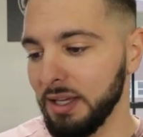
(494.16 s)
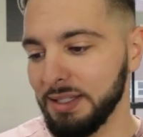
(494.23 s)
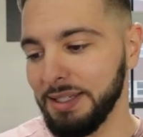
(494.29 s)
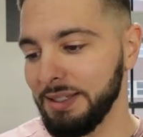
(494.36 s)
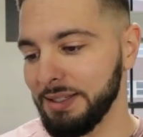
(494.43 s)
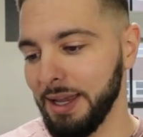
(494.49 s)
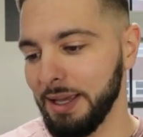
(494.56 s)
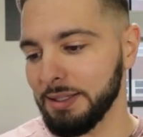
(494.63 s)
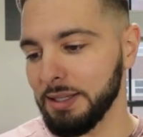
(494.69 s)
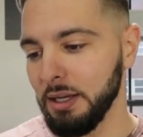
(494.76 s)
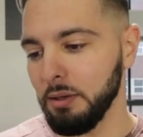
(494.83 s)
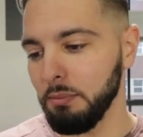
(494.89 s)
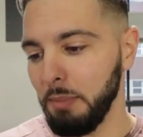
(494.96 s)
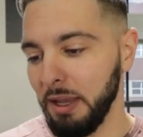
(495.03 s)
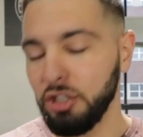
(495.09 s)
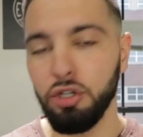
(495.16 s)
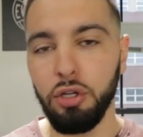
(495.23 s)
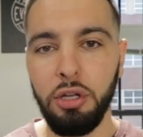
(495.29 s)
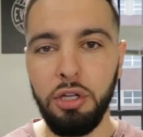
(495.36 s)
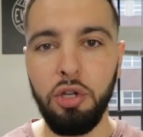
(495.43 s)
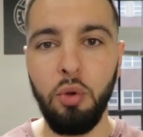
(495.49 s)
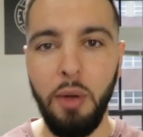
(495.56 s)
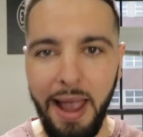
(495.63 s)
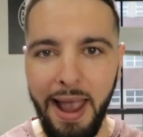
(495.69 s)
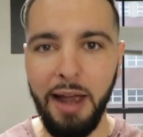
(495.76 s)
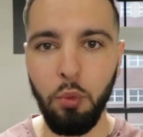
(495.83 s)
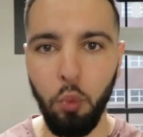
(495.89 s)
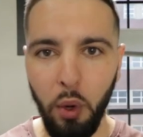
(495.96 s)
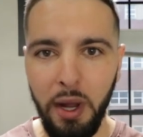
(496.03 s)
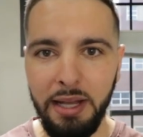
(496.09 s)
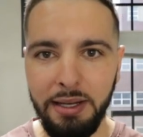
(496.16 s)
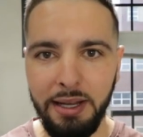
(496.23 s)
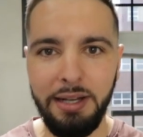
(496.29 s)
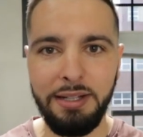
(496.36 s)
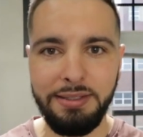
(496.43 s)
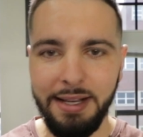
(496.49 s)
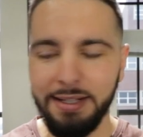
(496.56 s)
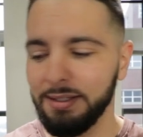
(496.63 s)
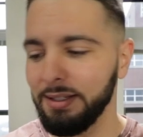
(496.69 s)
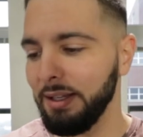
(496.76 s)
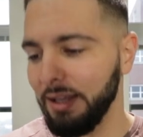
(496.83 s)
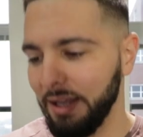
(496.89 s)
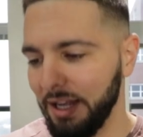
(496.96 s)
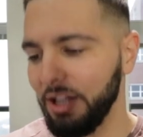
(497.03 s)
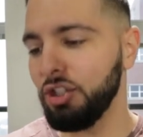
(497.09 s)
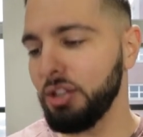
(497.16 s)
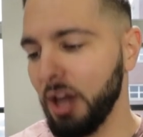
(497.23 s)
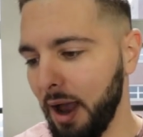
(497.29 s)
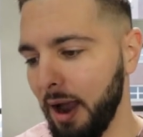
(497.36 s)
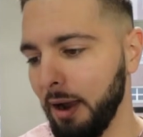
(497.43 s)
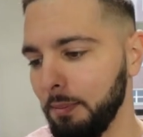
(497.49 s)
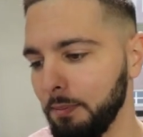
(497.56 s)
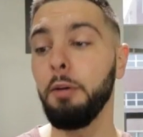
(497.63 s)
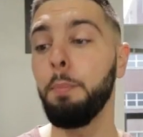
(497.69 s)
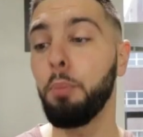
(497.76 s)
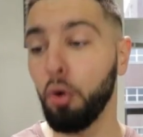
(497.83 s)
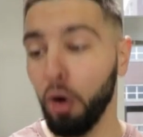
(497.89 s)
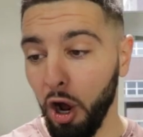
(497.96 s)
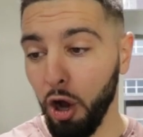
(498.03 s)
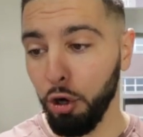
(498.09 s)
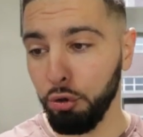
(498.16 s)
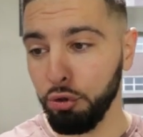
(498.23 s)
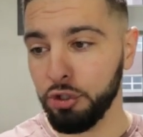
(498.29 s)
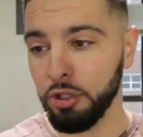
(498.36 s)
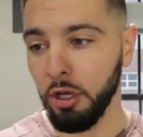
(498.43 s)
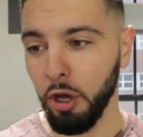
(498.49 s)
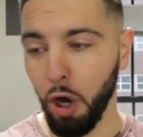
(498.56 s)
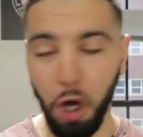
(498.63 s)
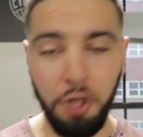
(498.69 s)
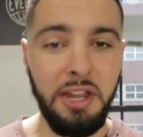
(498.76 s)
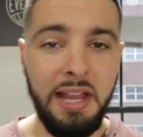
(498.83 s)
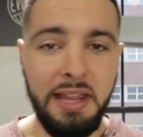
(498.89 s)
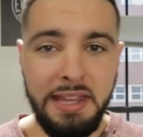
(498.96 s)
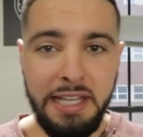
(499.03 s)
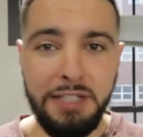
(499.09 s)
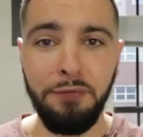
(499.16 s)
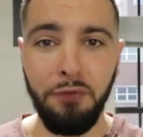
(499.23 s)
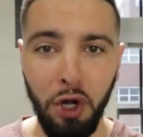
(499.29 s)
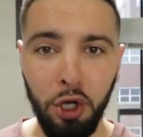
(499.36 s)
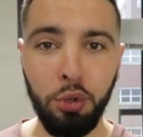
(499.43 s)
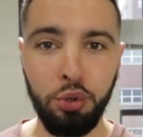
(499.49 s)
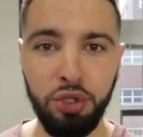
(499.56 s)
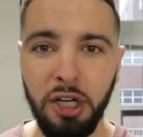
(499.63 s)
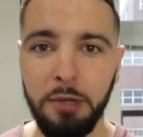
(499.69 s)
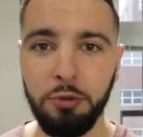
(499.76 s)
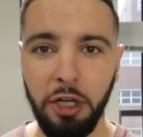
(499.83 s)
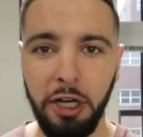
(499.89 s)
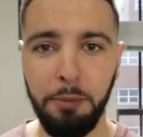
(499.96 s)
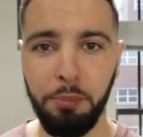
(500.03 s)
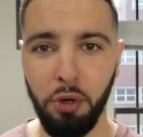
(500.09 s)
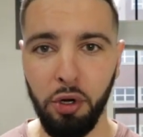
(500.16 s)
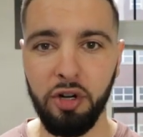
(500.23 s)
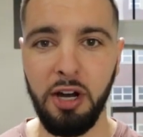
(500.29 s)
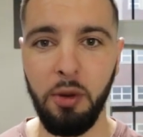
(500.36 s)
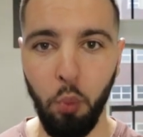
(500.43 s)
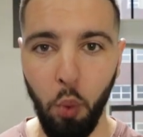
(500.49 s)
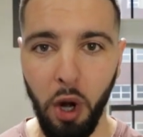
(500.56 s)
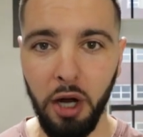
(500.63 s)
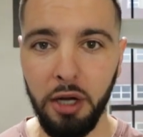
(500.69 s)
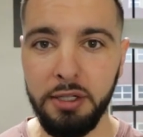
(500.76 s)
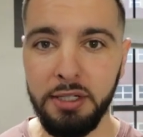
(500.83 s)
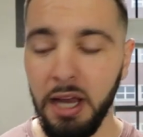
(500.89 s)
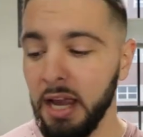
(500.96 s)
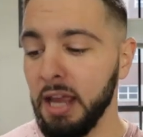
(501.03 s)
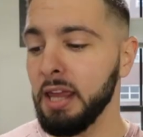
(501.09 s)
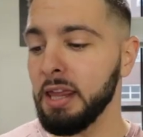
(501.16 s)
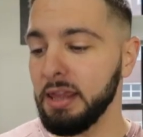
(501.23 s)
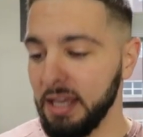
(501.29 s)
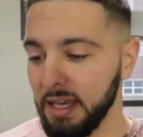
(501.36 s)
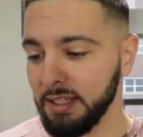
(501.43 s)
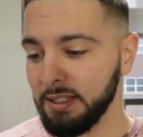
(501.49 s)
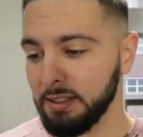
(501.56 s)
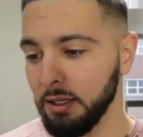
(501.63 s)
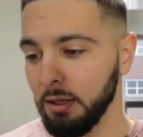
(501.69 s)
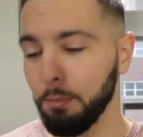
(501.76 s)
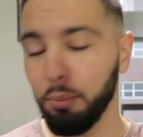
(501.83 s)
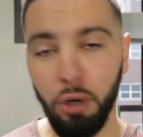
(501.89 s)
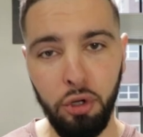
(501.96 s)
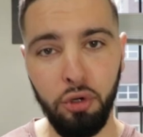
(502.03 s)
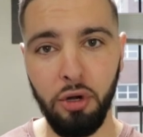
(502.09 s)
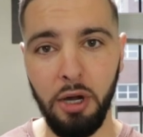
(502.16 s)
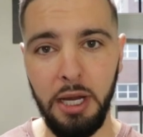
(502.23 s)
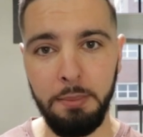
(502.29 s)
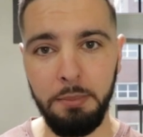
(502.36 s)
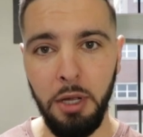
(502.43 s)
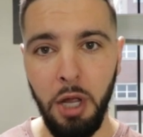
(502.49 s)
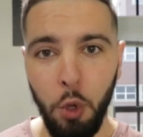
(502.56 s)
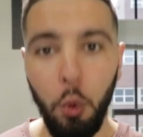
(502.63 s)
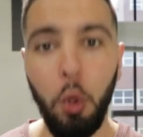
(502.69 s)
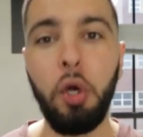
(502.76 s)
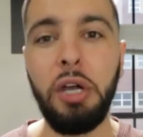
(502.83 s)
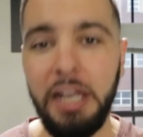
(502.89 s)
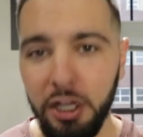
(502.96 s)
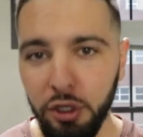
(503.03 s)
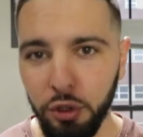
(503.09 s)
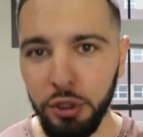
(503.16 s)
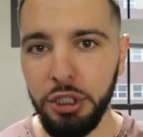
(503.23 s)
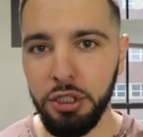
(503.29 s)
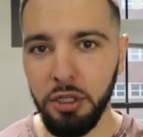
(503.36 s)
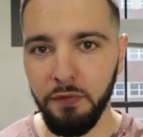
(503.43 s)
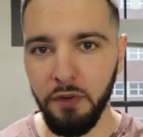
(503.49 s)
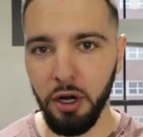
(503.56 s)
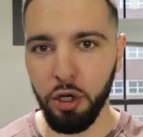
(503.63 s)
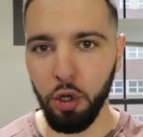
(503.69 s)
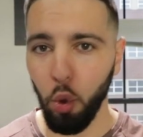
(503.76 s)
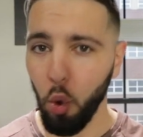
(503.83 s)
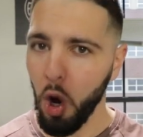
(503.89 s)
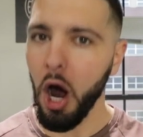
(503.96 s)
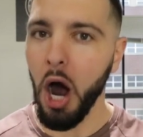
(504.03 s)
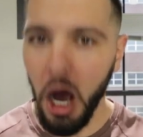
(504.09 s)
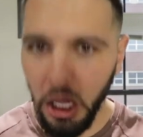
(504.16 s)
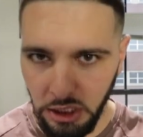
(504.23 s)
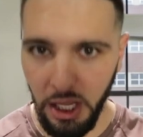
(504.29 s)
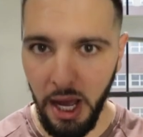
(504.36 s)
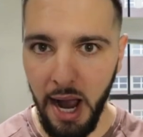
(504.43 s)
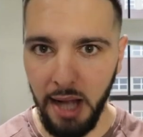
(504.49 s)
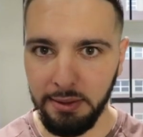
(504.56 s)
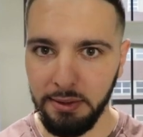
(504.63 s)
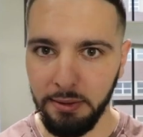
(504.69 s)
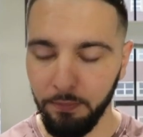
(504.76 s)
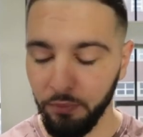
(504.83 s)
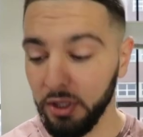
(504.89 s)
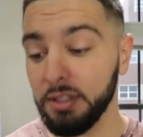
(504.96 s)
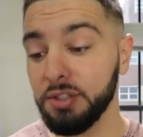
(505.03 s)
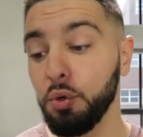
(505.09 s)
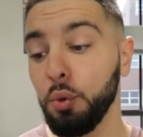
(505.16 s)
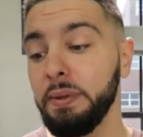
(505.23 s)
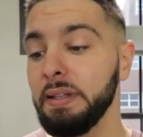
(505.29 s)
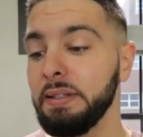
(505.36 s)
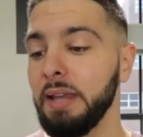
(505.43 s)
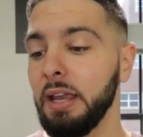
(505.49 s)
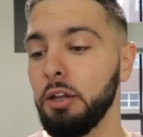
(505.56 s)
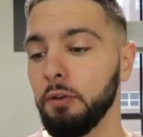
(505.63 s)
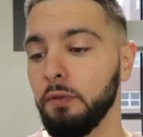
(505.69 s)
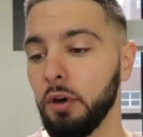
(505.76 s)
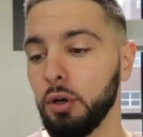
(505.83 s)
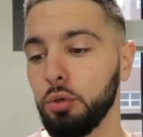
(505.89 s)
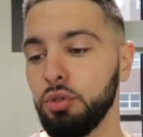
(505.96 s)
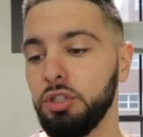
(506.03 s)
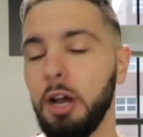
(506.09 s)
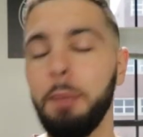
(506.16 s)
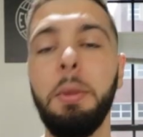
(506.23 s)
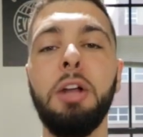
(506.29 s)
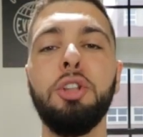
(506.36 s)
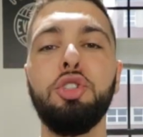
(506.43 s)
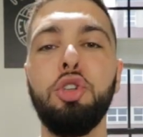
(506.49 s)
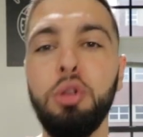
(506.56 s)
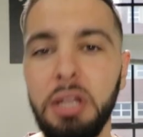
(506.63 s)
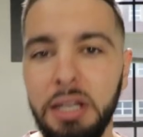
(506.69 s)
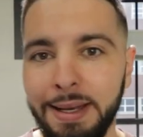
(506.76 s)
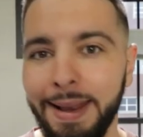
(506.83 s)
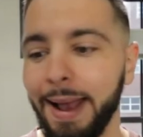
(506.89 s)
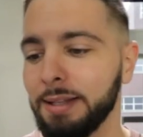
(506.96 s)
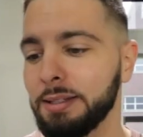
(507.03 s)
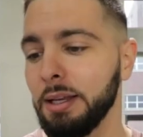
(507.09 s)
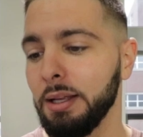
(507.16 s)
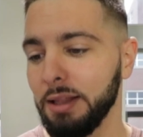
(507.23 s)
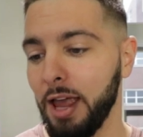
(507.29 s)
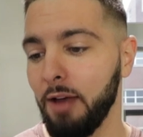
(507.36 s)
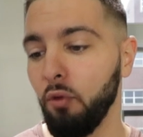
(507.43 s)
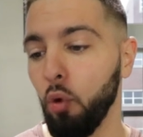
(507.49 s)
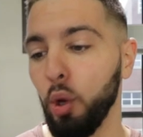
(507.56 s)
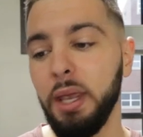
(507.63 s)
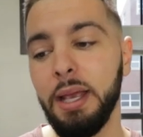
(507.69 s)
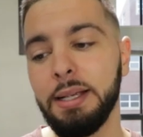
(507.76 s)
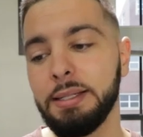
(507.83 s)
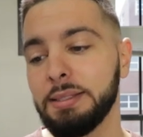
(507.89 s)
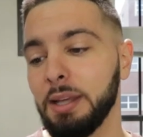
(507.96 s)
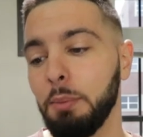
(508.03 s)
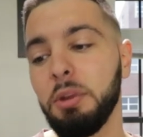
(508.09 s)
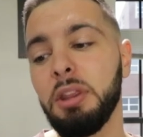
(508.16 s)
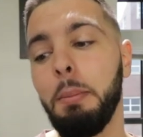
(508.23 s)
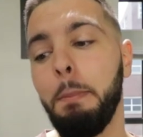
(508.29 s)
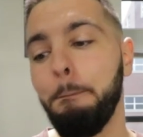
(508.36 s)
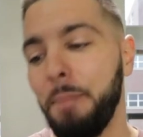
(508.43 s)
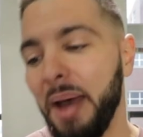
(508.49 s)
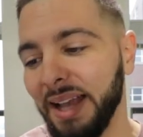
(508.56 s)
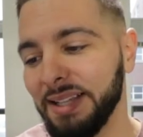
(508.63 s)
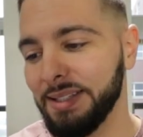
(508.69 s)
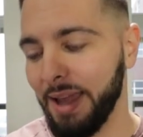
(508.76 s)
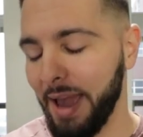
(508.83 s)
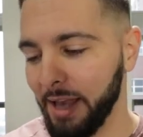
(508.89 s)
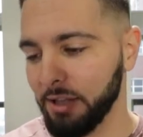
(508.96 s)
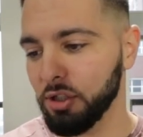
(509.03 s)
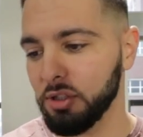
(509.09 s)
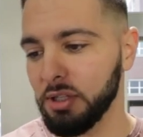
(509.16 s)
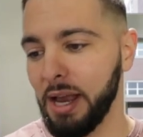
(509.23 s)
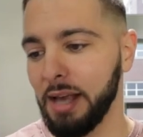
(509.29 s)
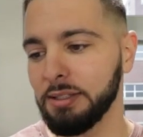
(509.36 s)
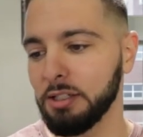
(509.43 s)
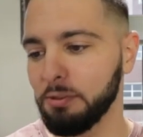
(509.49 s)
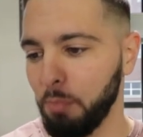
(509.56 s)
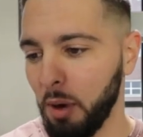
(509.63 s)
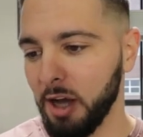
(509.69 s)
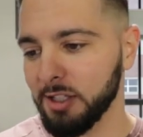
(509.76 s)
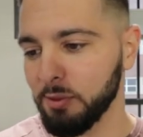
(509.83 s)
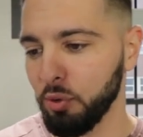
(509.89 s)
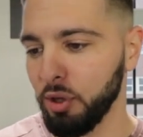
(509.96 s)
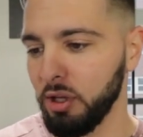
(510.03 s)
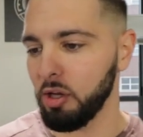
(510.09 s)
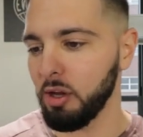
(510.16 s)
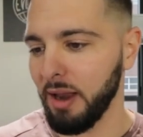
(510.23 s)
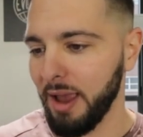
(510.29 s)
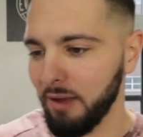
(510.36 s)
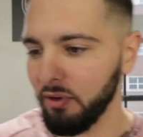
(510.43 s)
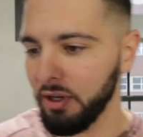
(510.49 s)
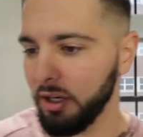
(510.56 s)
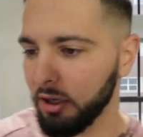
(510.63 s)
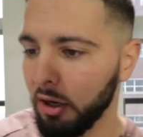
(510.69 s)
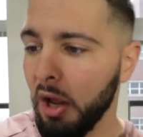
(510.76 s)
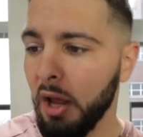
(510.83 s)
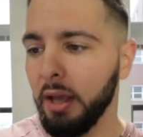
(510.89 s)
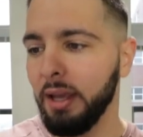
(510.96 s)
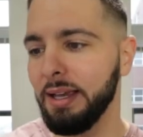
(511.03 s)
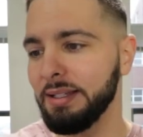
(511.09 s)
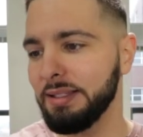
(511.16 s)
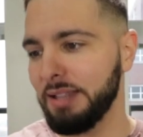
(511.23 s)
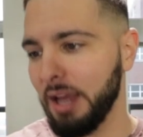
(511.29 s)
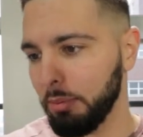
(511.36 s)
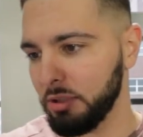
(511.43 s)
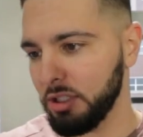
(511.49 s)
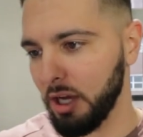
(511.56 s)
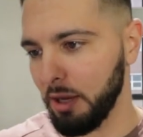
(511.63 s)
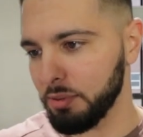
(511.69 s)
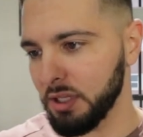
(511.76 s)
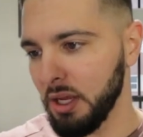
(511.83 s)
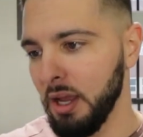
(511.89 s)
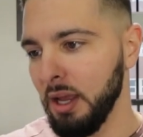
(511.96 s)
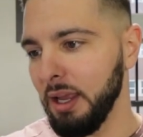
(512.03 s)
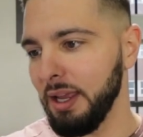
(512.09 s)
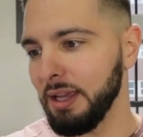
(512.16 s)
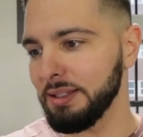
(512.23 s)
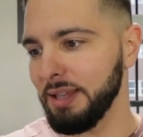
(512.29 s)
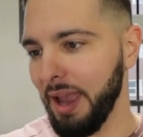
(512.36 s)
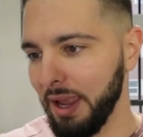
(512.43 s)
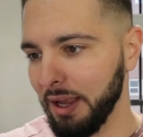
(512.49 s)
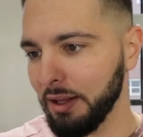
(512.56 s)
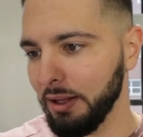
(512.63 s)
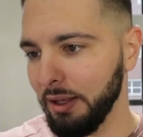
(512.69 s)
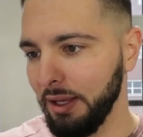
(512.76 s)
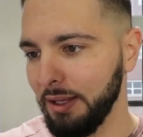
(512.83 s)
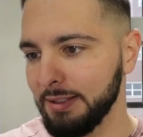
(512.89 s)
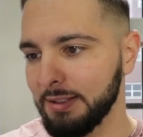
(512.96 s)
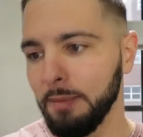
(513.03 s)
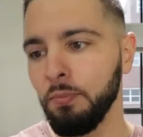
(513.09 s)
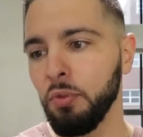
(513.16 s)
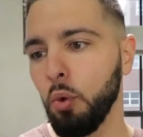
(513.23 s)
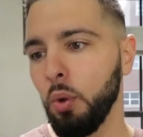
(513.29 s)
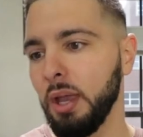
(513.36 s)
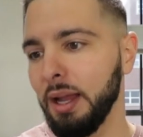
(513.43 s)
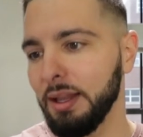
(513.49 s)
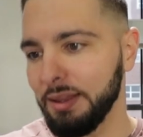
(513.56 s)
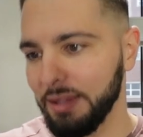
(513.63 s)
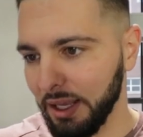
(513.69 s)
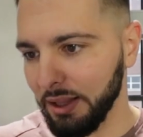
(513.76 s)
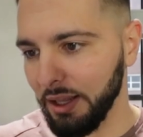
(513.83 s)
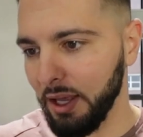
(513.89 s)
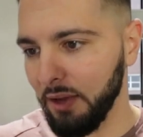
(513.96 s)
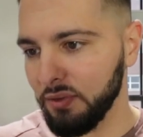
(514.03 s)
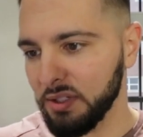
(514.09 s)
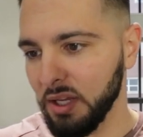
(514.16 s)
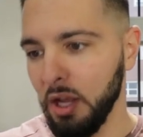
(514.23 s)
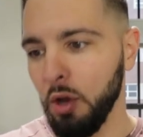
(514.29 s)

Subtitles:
is, he says, make sure that you add weight and intensity each time. The pros are that this vertical jump training program works. This program will increase your vertical a lot. This is going to take your vertical jump to the next level. He has some of the best exercises possible can have in here. He has depth jumps, he has hang cleans, we got deadlifts,